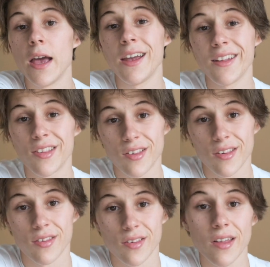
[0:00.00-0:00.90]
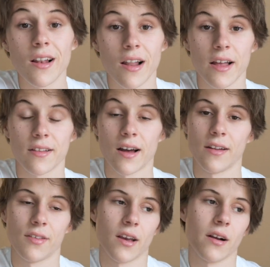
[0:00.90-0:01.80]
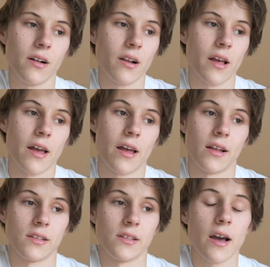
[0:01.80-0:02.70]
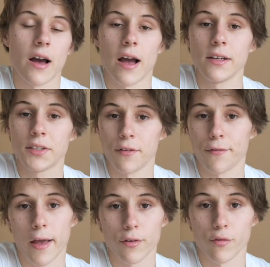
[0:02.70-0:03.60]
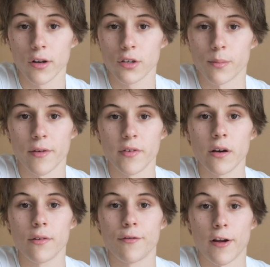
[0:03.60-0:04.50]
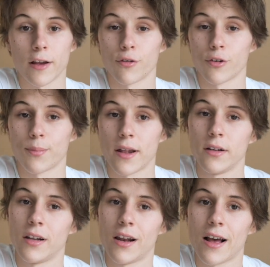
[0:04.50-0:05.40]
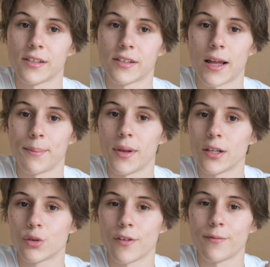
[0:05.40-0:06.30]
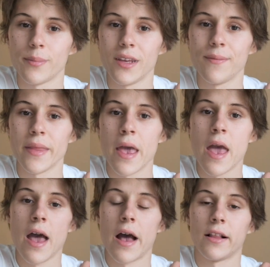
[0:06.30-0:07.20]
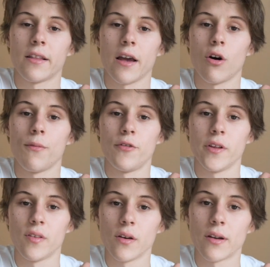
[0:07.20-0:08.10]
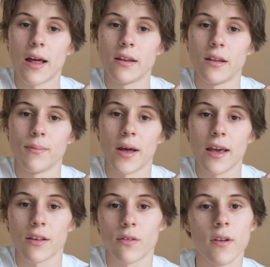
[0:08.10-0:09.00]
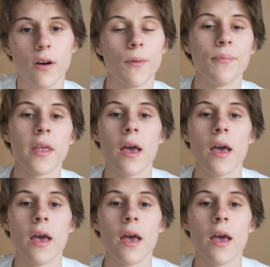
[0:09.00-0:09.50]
It's still at hons.engl, and yeah, I say thanks for watching my video, thanks for spending the last 10 minutes with me, and I hopefully see you then in my next video.